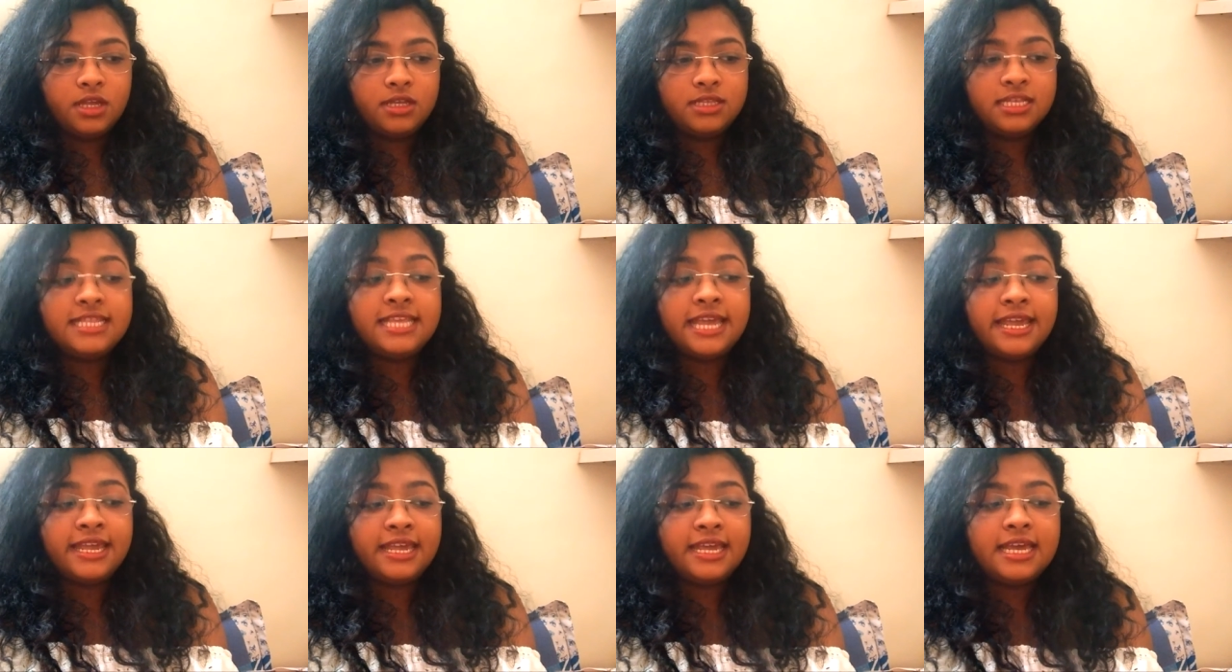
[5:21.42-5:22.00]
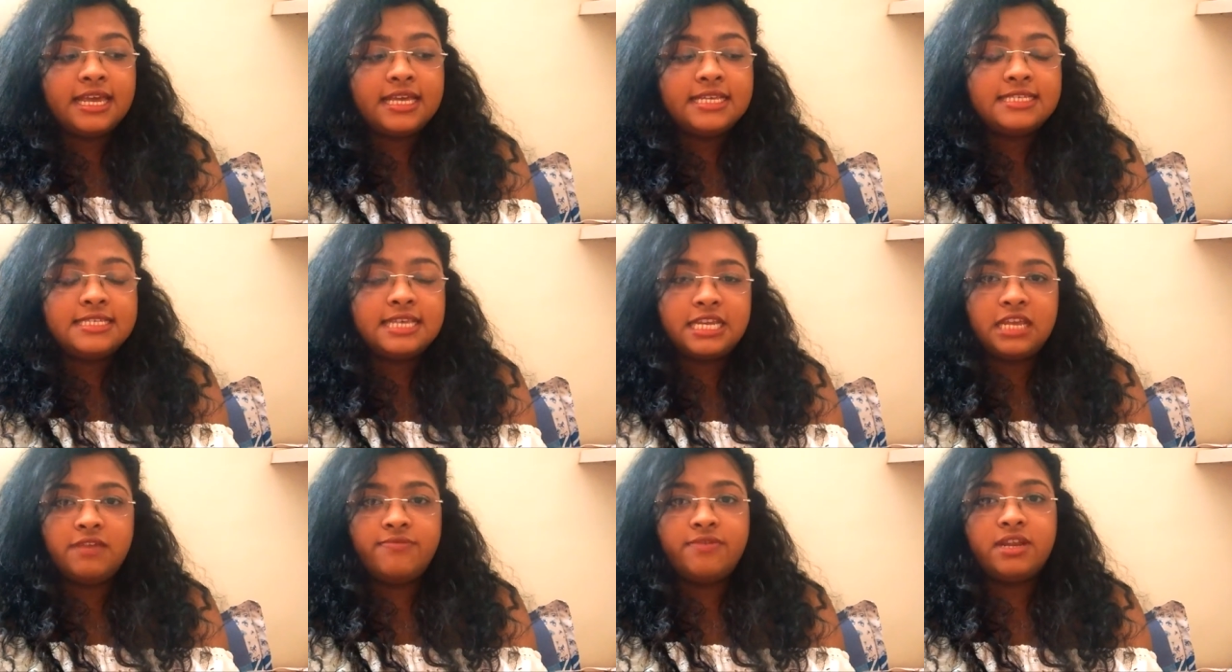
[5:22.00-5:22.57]
The thing is
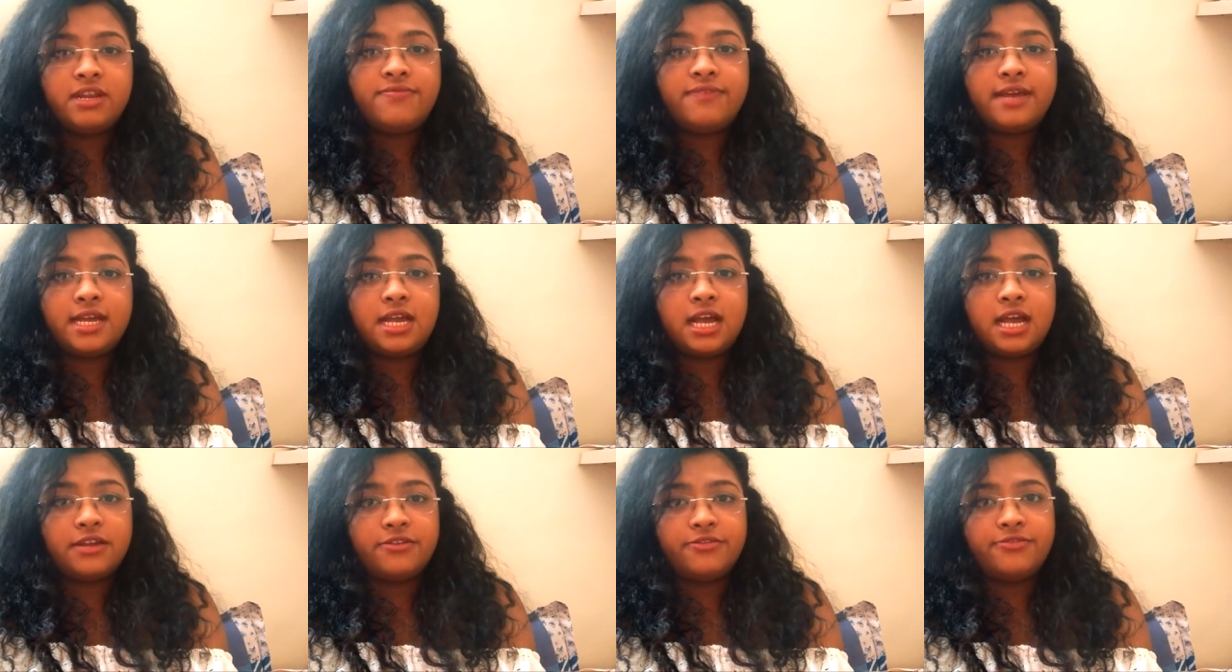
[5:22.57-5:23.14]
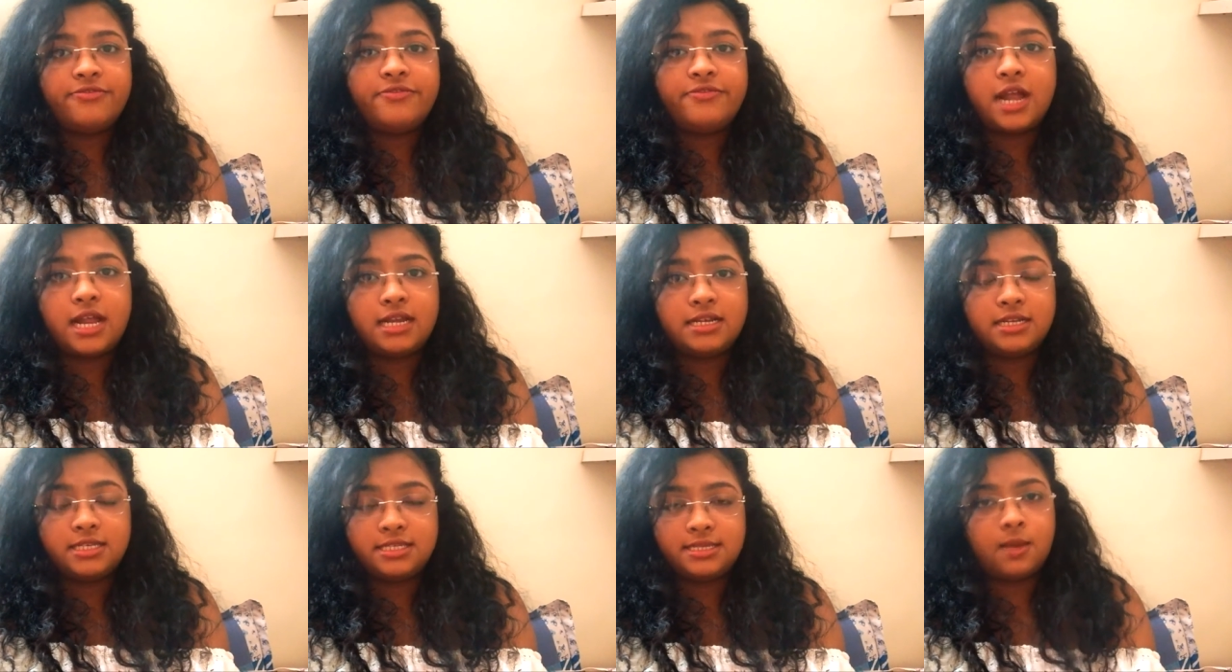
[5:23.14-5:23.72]
that even if I
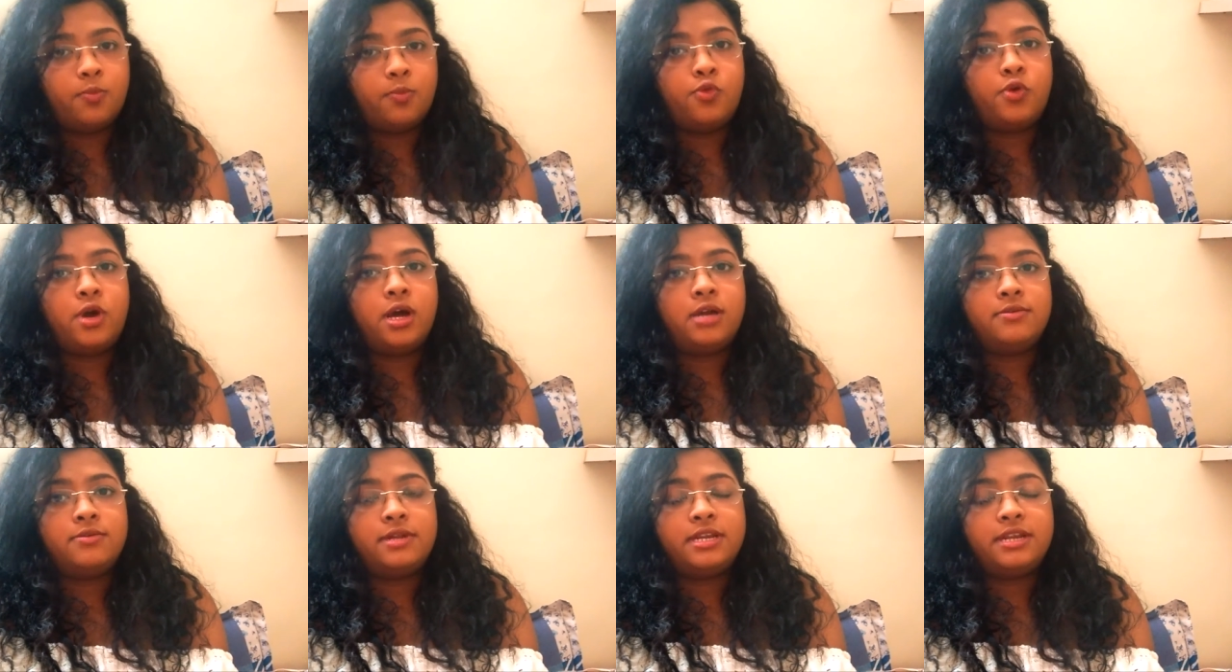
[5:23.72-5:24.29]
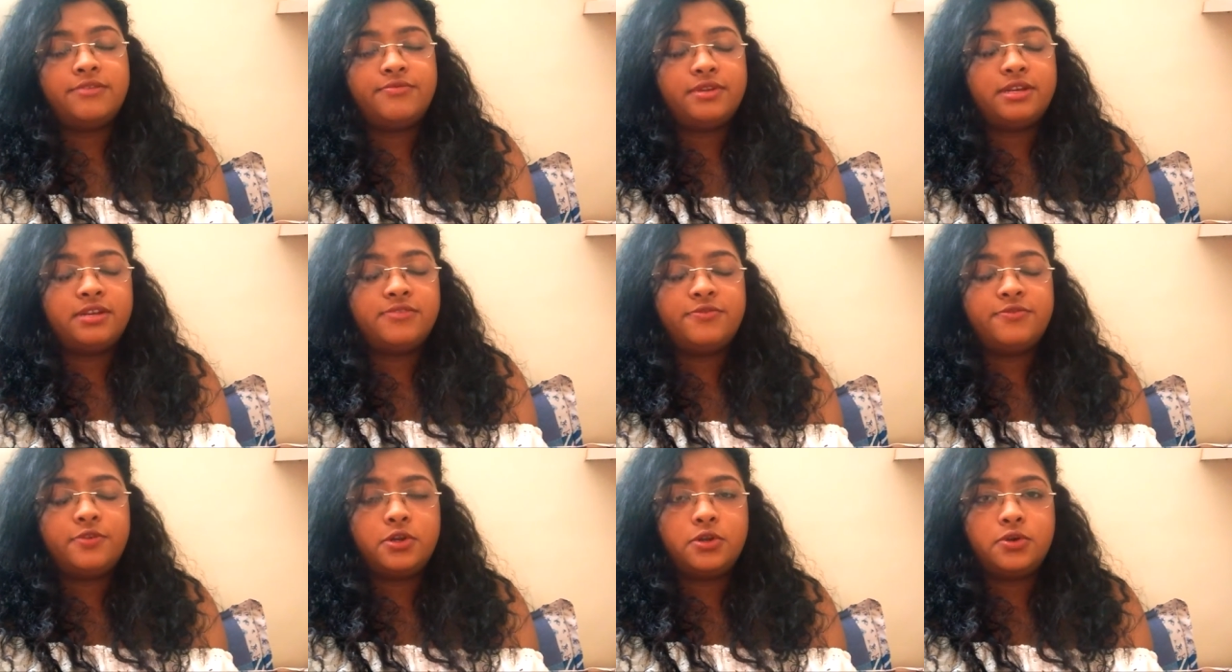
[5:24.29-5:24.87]
confront someone, or even
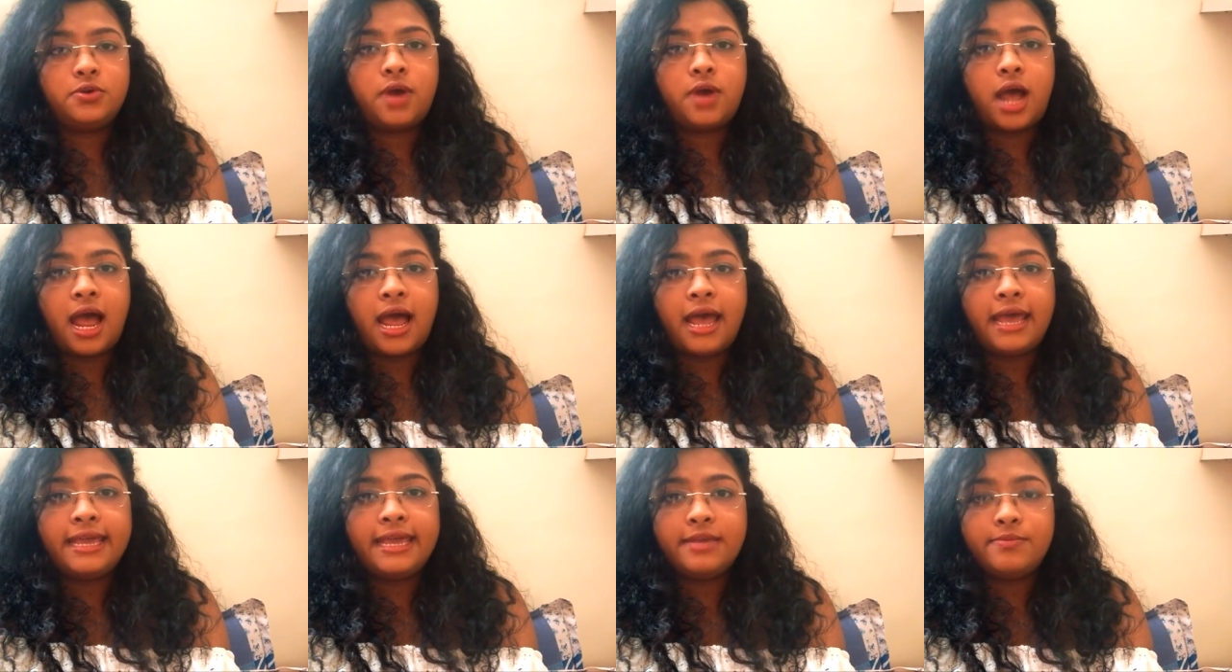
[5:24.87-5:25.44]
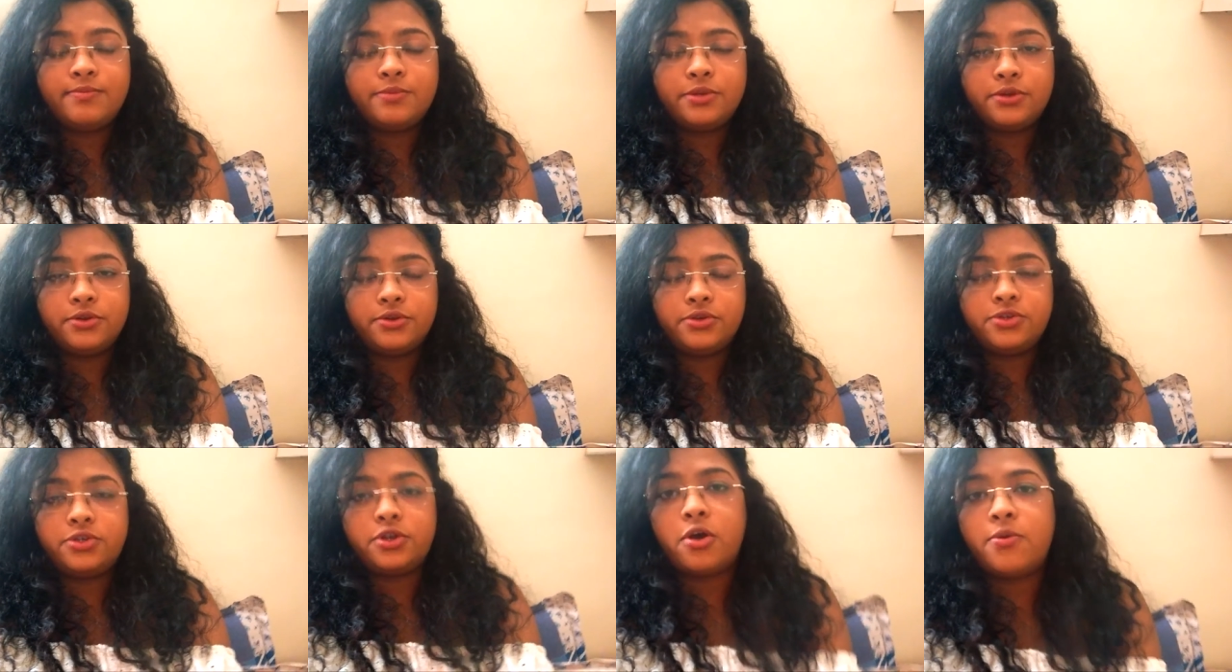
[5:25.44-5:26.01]
if I
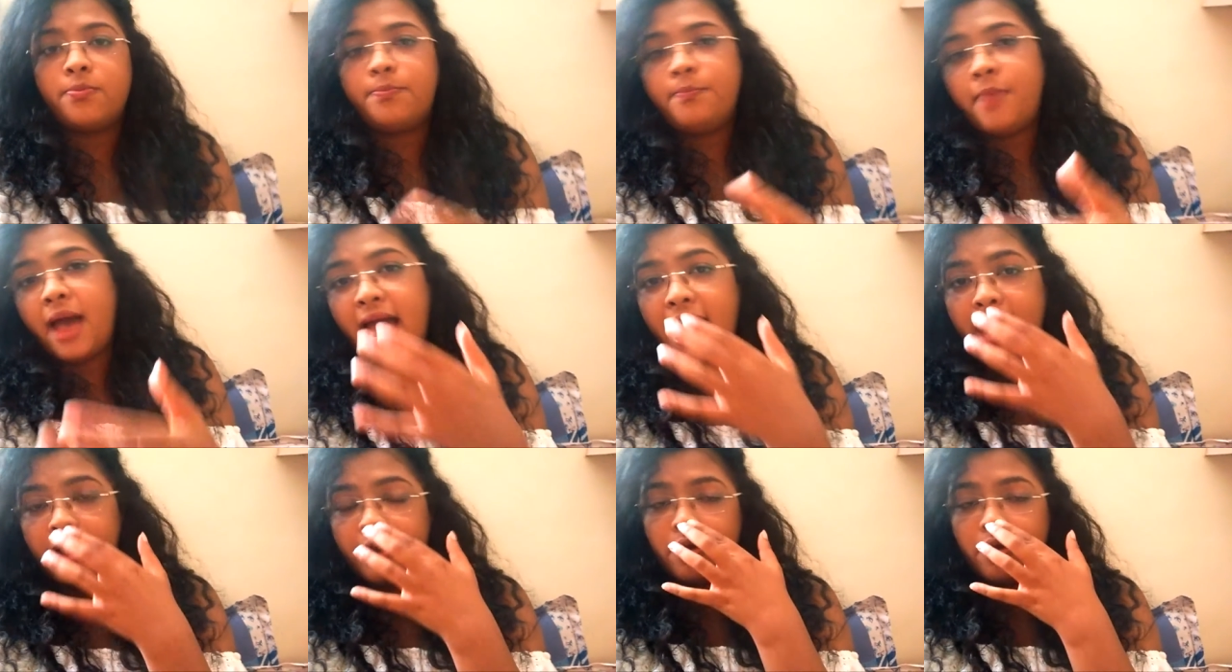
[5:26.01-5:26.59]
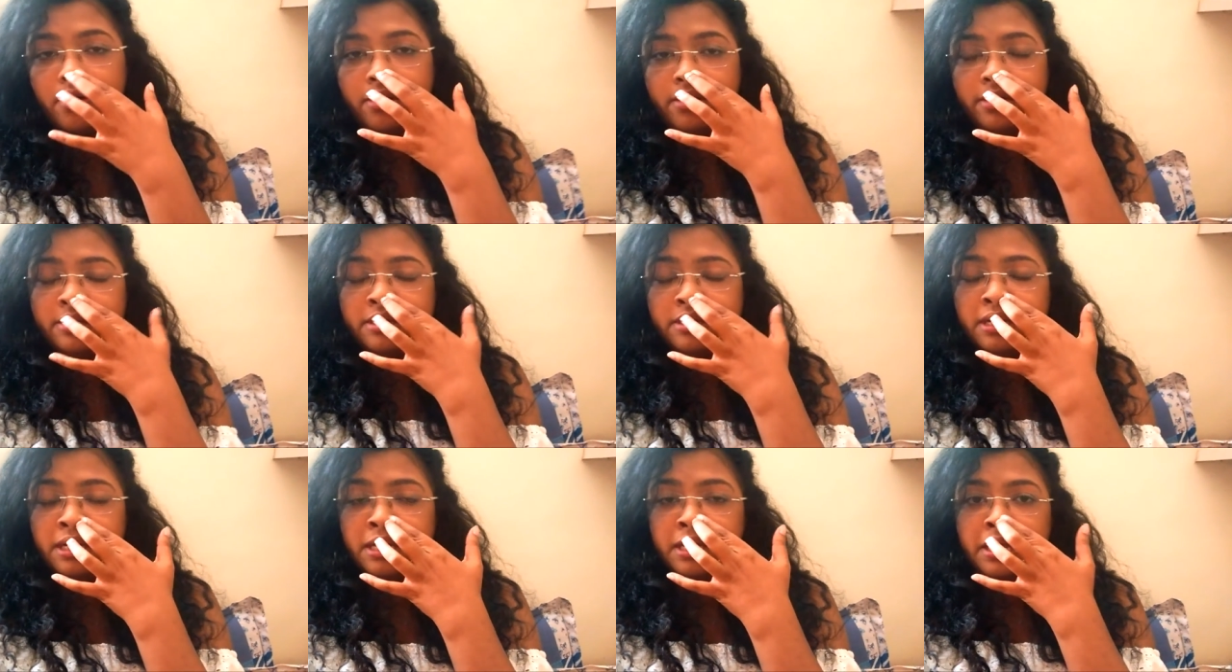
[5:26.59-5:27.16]
talk back,
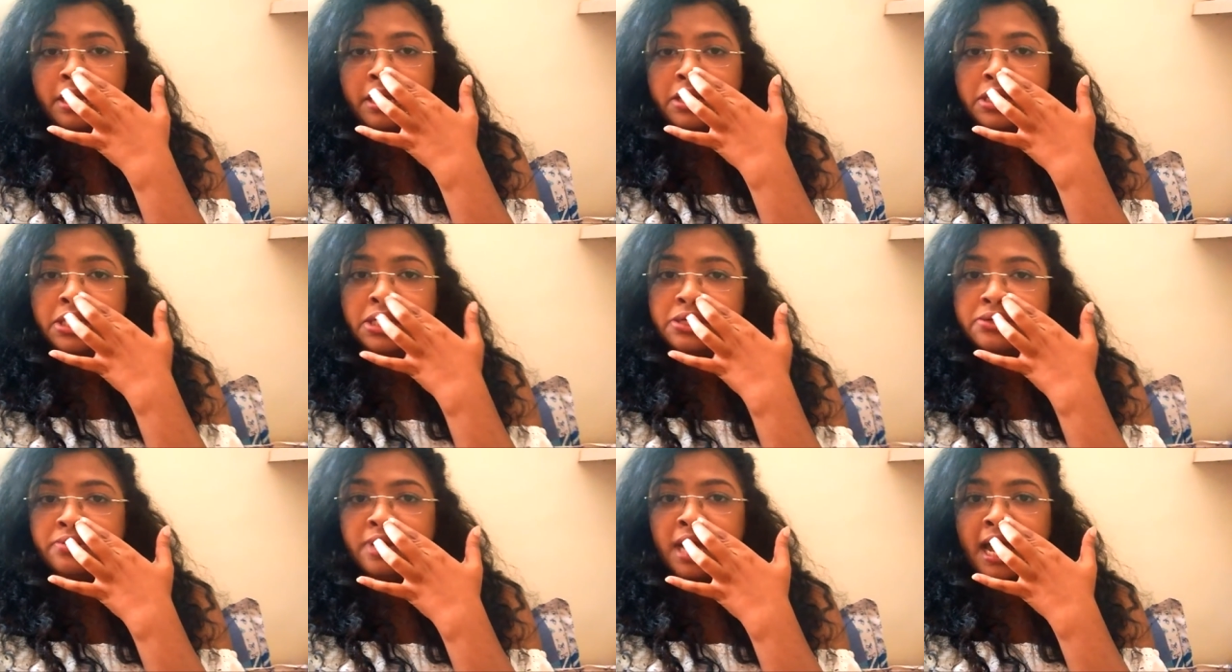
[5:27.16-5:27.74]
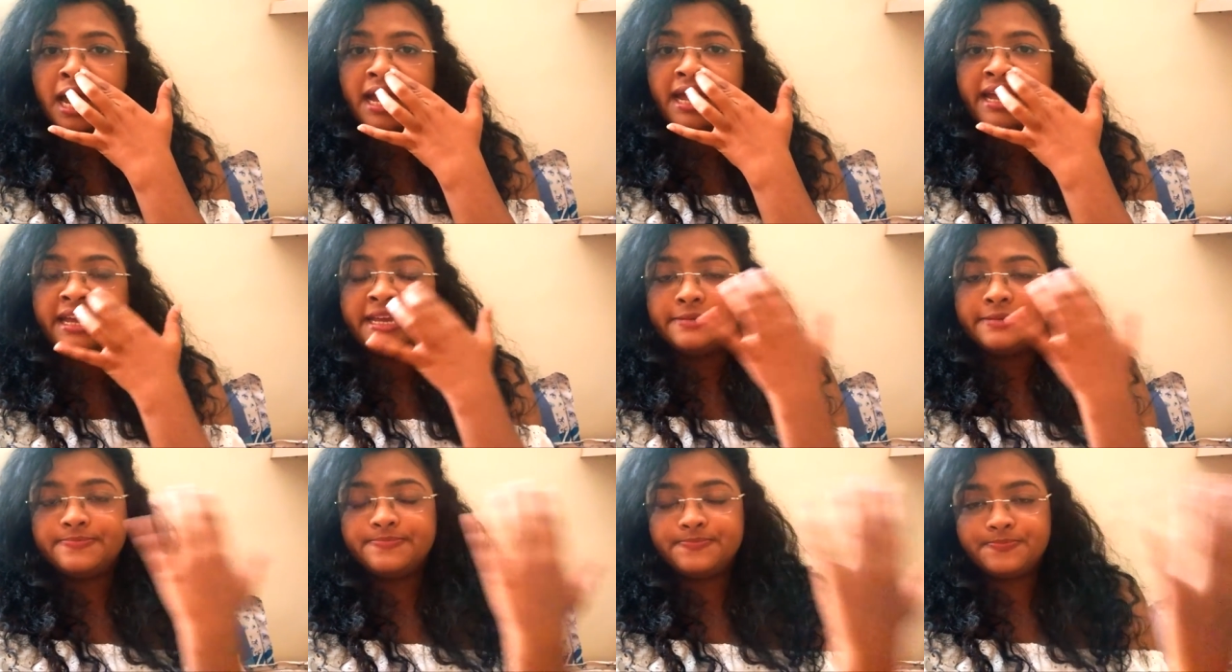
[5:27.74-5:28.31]
or
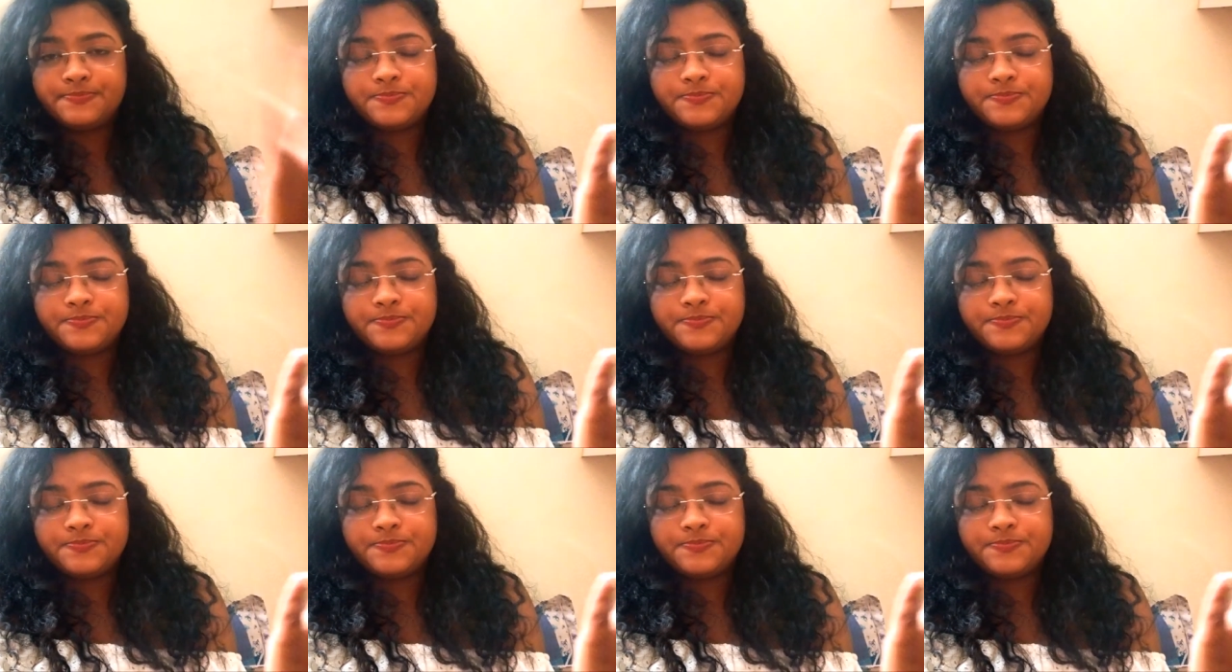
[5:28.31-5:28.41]
I